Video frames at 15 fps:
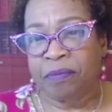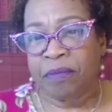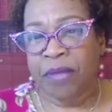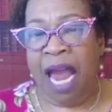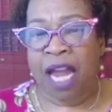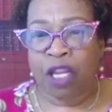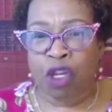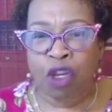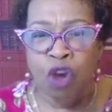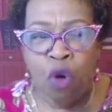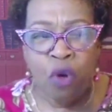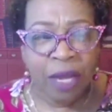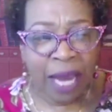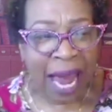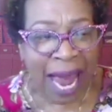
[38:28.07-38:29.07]
And you
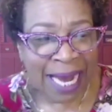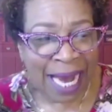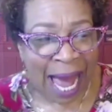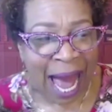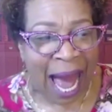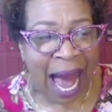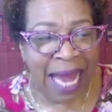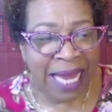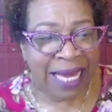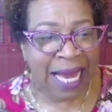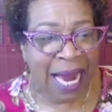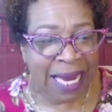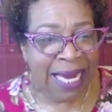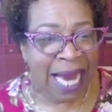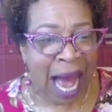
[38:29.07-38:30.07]
and I
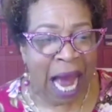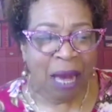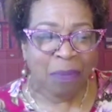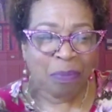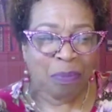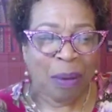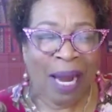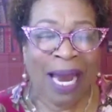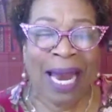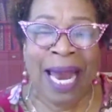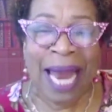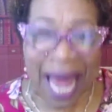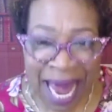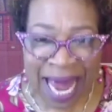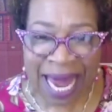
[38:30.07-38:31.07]
cannot
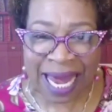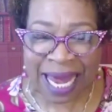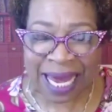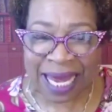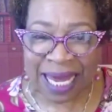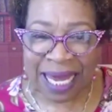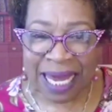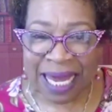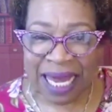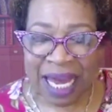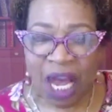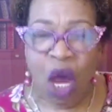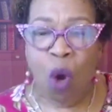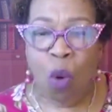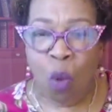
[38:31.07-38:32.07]
play
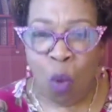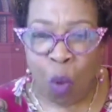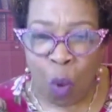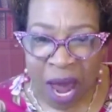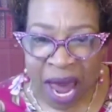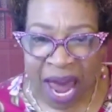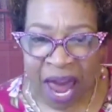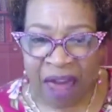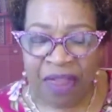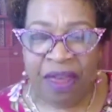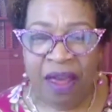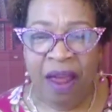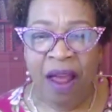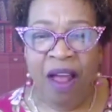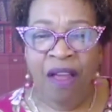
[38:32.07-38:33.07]
with
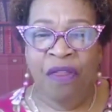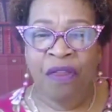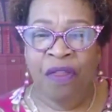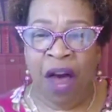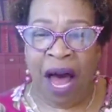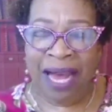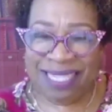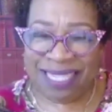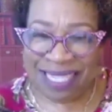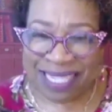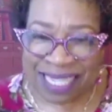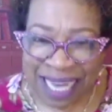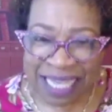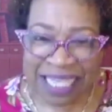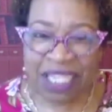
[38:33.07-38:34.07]
the
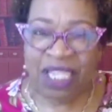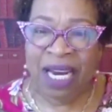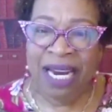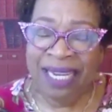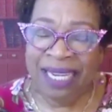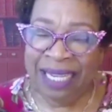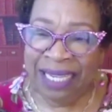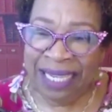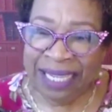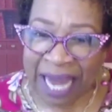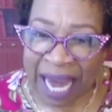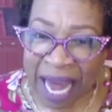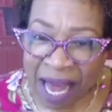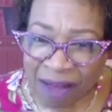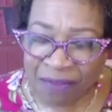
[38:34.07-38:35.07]
ascension
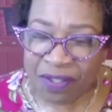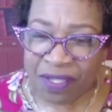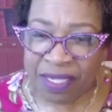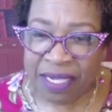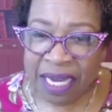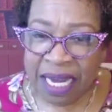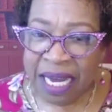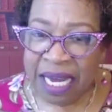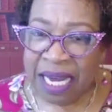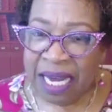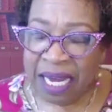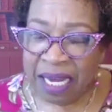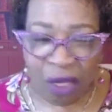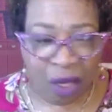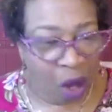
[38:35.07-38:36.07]
gifts.
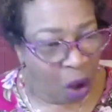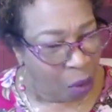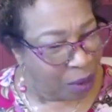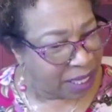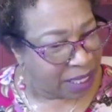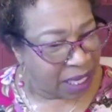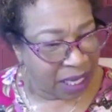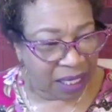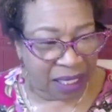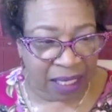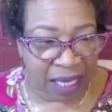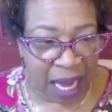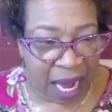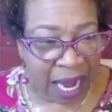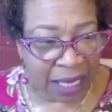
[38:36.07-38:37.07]
Glory to
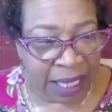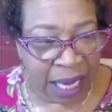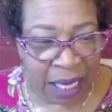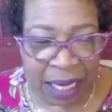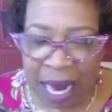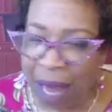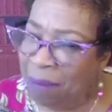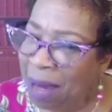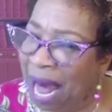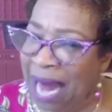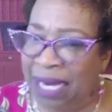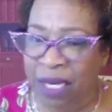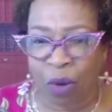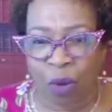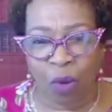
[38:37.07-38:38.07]
God.
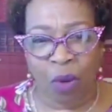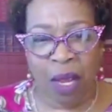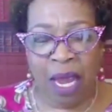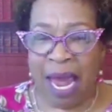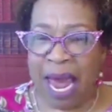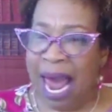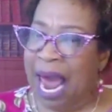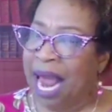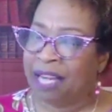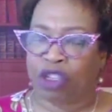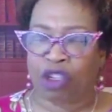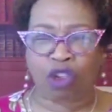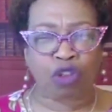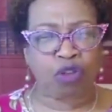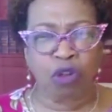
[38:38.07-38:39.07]
Anamando, a
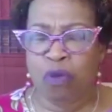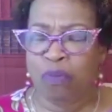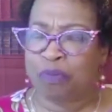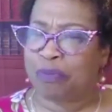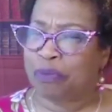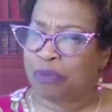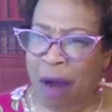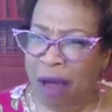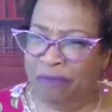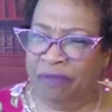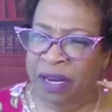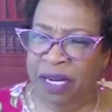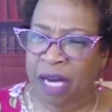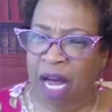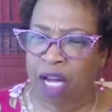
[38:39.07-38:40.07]
true
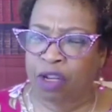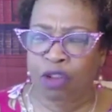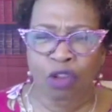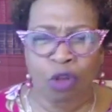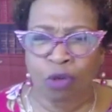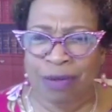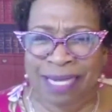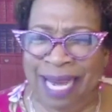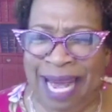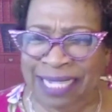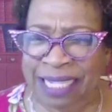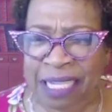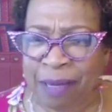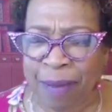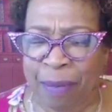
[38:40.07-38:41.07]
prophet, a New
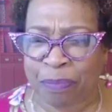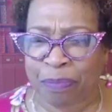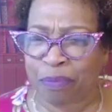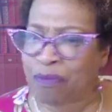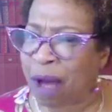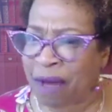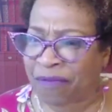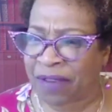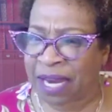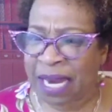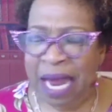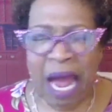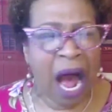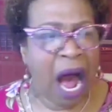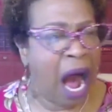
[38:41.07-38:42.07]
Testament prophet,
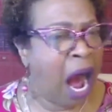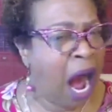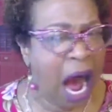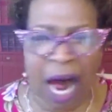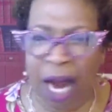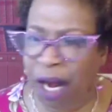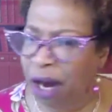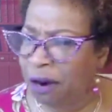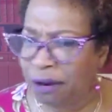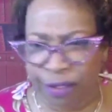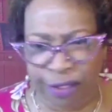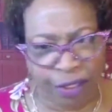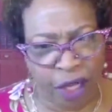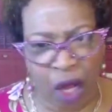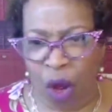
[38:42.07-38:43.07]
honors
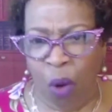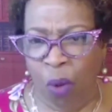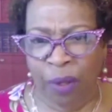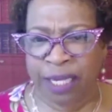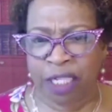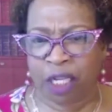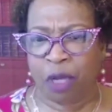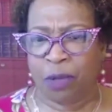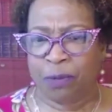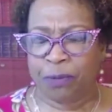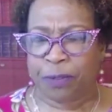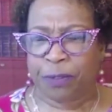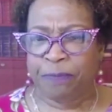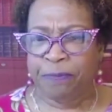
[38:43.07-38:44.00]
the Holy Ghost,